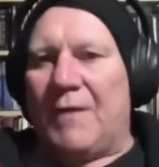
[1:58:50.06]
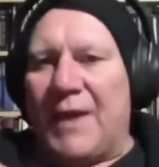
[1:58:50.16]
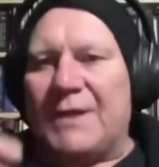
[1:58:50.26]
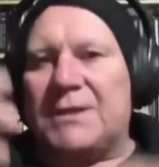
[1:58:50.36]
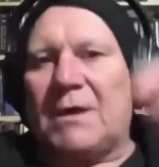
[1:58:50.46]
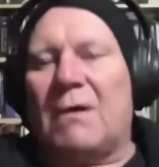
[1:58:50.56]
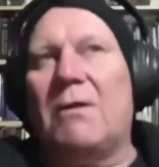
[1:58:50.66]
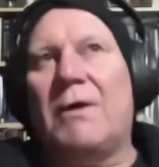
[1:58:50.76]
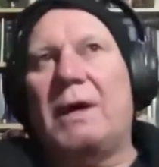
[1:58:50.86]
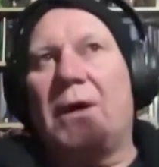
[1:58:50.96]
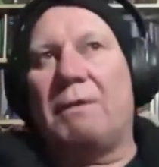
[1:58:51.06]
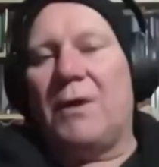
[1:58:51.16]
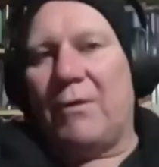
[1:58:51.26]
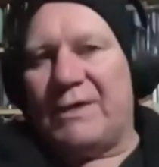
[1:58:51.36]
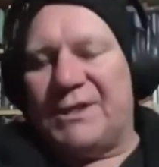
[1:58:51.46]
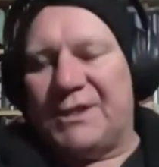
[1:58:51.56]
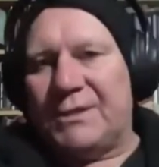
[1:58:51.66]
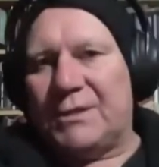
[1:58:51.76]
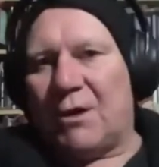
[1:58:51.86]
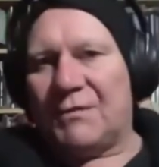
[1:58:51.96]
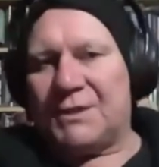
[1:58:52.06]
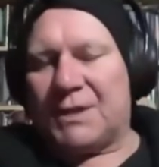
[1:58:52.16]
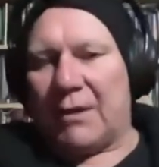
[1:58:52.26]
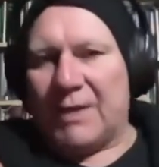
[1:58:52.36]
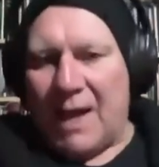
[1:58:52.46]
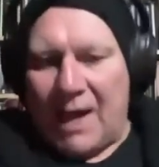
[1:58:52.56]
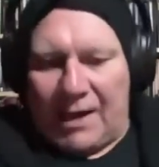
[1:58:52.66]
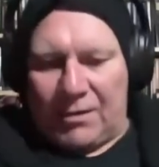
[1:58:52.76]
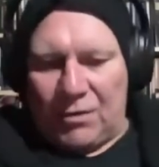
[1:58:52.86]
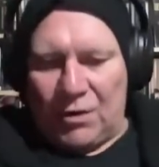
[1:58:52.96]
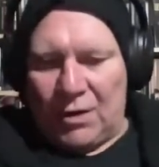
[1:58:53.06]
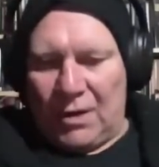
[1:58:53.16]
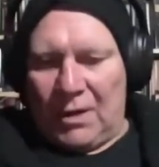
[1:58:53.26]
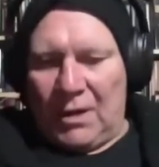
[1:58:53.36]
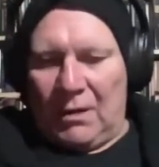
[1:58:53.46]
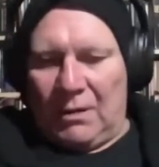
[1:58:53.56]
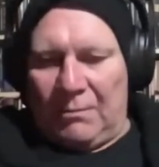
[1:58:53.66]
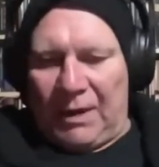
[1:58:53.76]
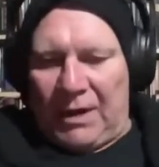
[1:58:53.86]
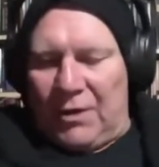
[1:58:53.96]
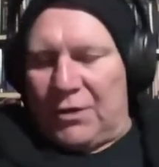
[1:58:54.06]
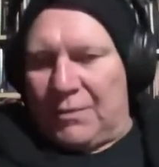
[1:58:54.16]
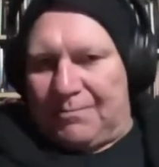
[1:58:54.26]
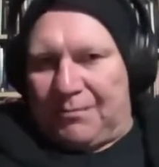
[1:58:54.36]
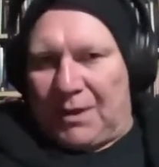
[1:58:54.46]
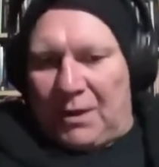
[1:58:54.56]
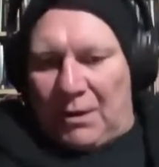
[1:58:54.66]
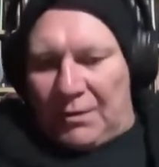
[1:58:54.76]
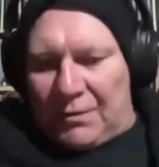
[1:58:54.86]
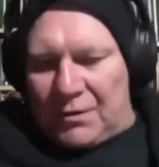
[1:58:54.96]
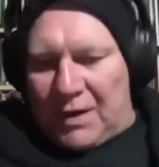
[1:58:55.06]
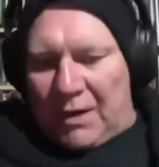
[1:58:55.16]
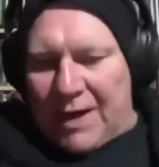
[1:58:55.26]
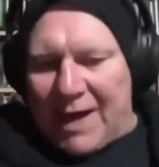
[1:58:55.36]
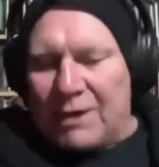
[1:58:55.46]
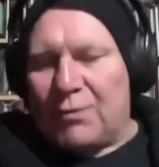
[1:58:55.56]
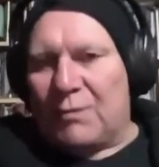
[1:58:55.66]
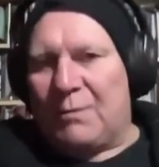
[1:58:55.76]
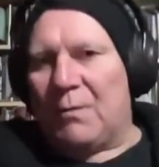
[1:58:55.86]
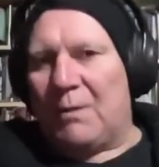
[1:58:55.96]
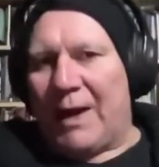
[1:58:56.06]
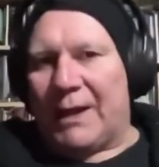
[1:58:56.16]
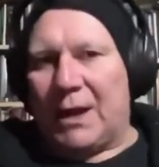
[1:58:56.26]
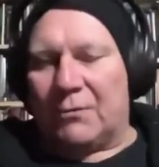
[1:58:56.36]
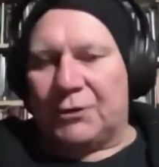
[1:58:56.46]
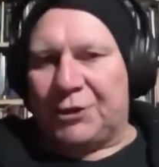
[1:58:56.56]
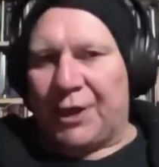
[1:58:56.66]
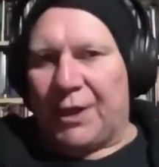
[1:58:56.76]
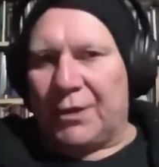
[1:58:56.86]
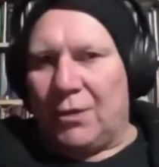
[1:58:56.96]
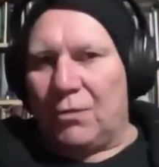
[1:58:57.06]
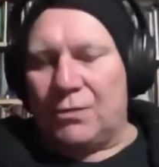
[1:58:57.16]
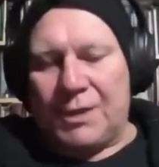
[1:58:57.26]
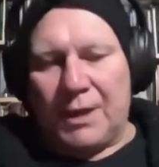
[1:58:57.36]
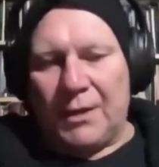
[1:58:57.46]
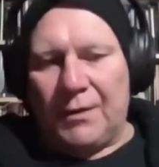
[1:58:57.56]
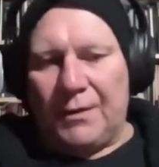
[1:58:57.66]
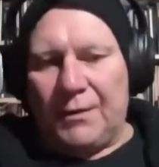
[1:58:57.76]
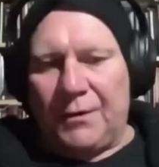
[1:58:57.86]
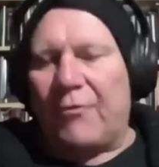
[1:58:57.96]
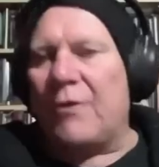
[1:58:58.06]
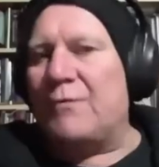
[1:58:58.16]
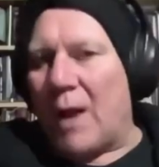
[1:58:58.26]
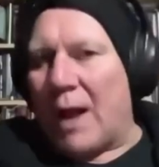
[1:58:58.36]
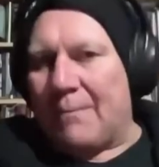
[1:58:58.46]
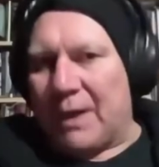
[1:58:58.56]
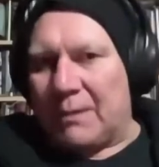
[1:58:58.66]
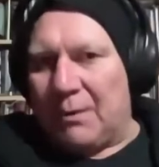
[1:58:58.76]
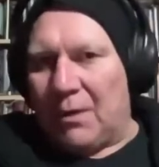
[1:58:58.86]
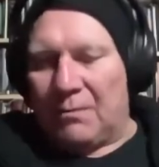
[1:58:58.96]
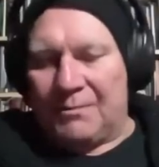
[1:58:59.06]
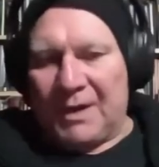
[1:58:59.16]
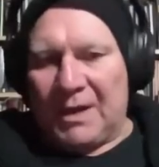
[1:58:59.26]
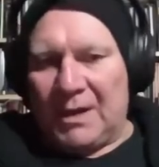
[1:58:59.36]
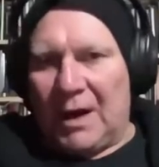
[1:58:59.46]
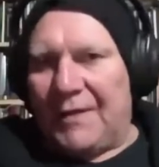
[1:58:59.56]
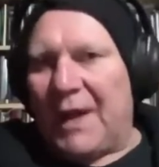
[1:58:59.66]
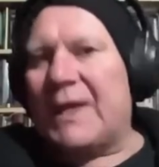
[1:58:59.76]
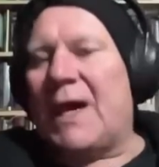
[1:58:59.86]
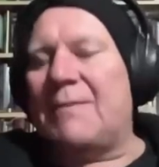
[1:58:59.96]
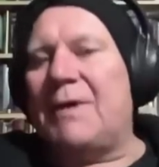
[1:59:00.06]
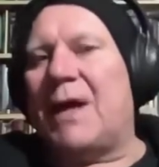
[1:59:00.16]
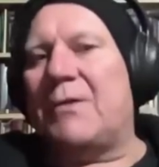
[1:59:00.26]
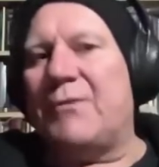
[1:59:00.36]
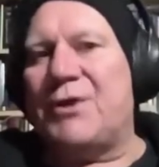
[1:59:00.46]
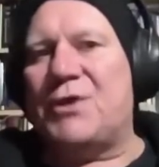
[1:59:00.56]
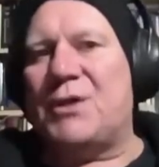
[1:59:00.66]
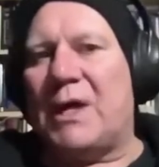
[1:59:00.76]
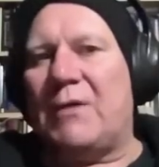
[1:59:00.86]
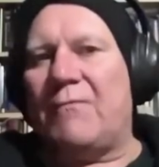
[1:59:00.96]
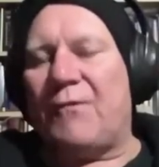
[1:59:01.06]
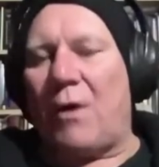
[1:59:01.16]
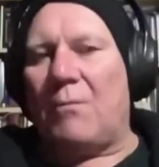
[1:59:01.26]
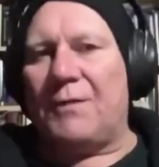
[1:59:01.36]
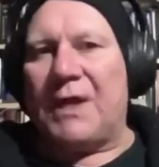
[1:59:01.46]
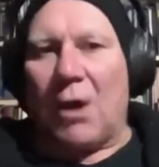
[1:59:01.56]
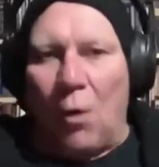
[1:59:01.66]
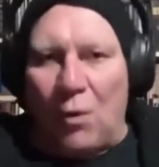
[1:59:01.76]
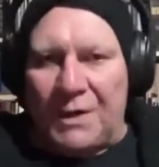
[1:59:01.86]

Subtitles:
and then start looking at the origins of Stonehenge, because Stonehenge was built by a culture called the Grooveware people, and they came down originally from the